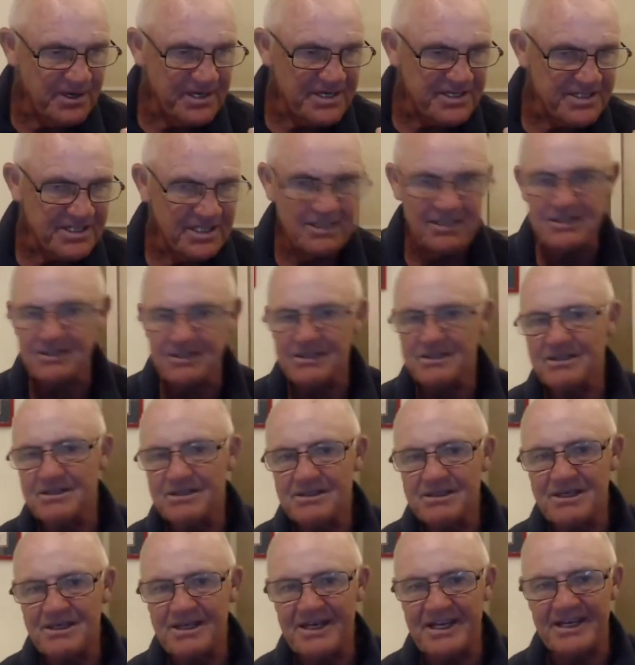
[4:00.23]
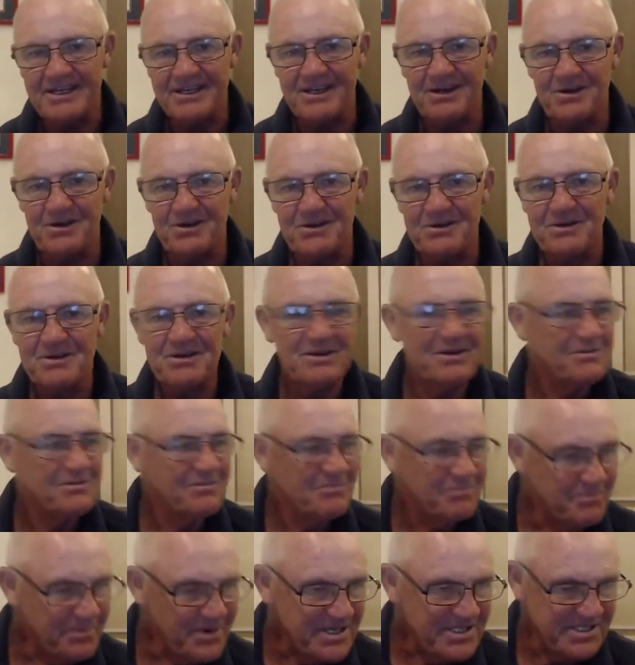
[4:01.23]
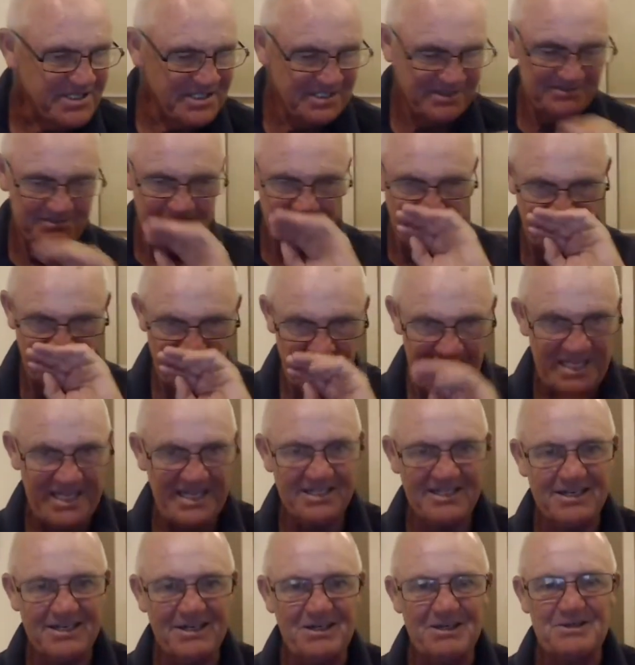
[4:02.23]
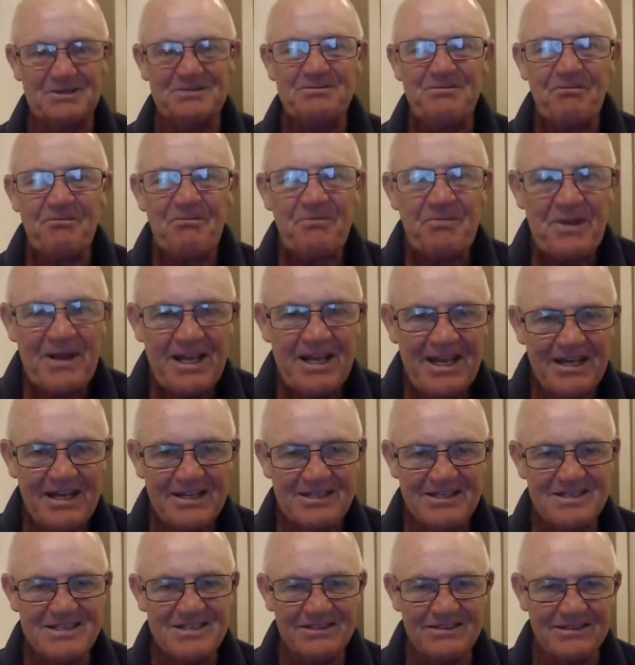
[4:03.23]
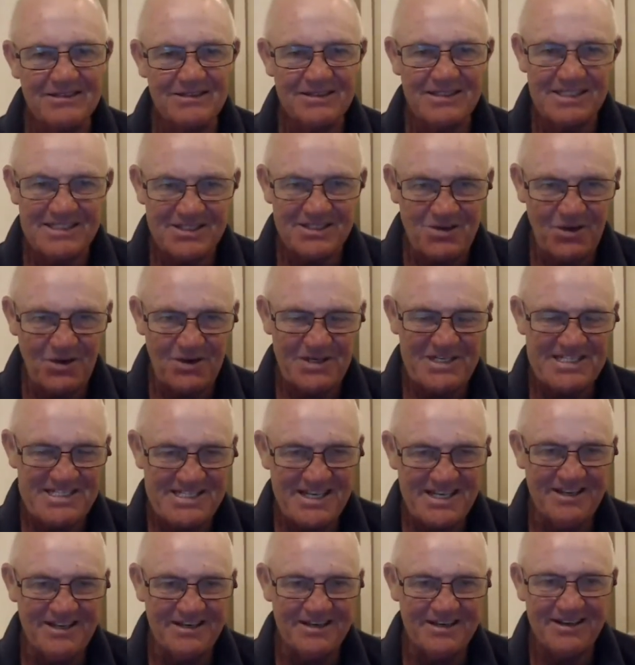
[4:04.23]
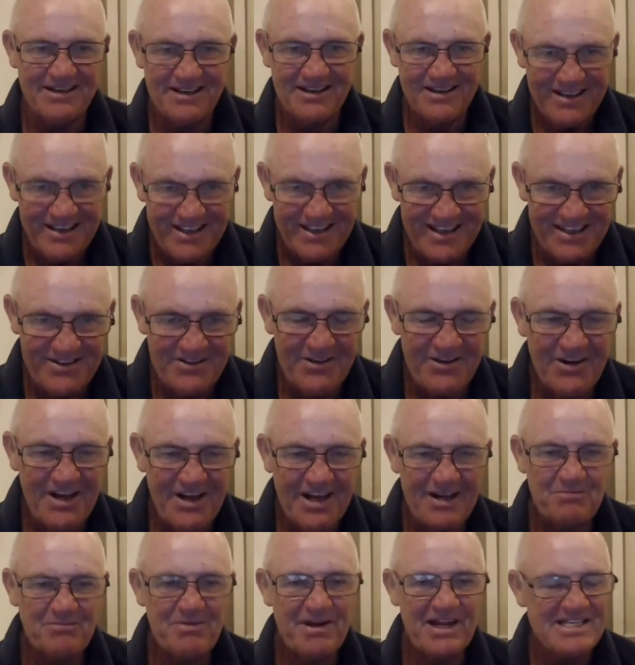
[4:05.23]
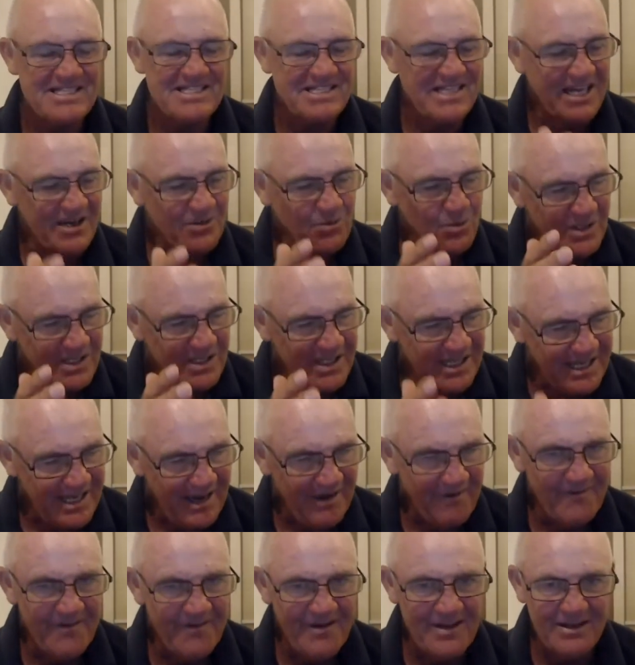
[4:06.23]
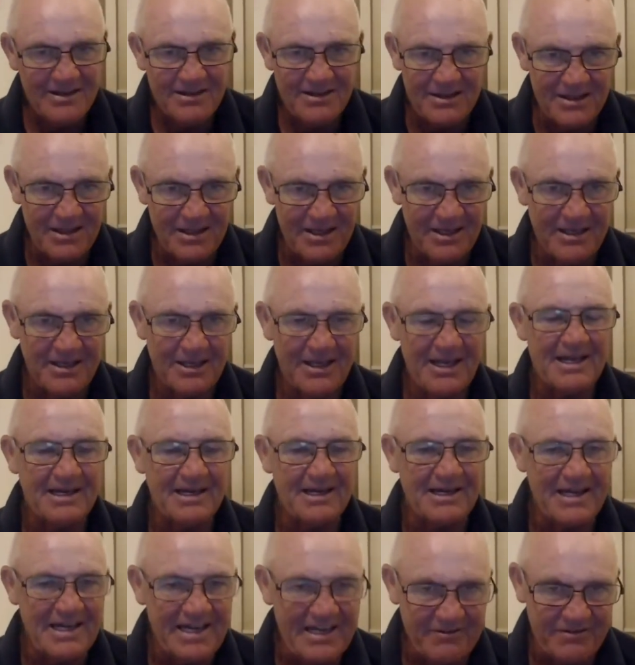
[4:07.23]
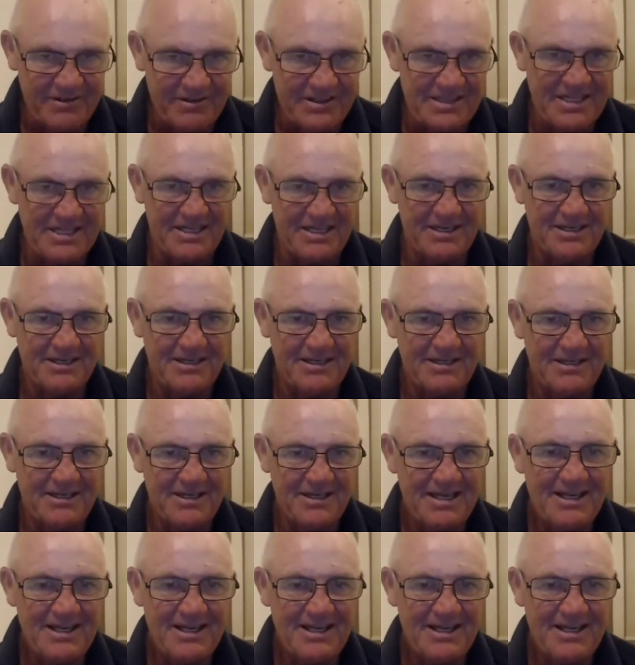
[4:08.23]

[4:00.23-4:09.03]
pressure, let go, pressure, let go, until it's got its head in the right place and will carry it there and leave it there.